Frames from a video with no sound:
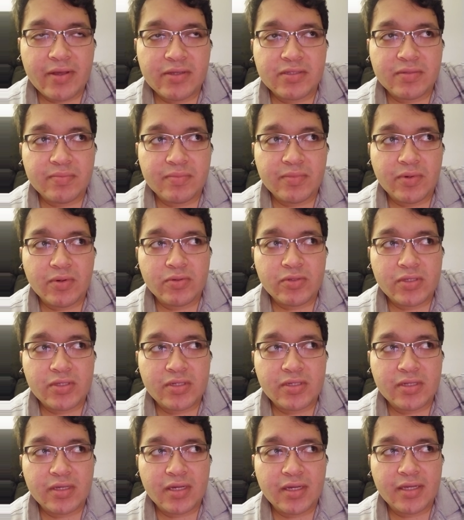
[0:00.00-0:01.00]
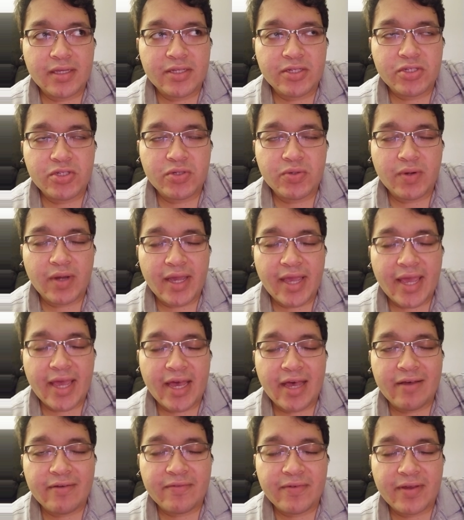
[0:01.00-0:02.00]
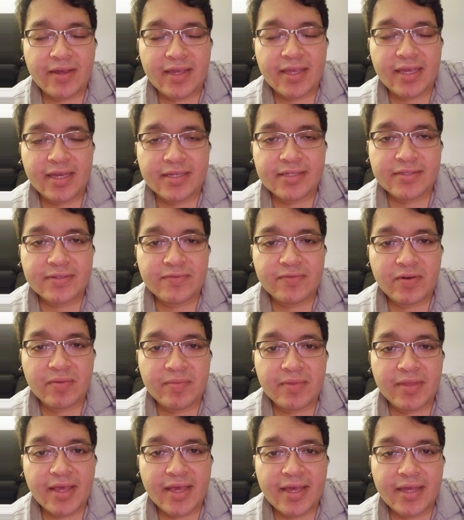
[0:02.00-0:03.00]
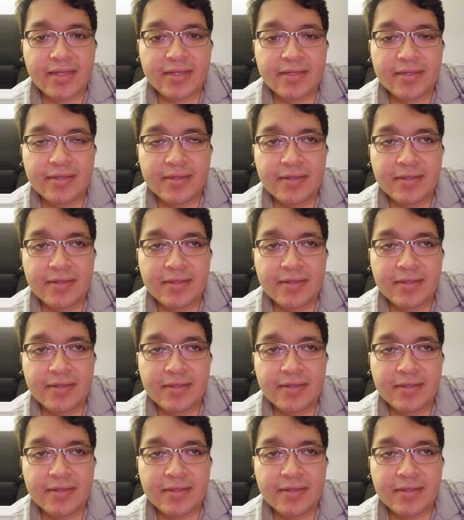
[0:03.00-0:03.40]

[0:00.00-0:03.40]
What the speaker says: most issue I have, I guess, from that.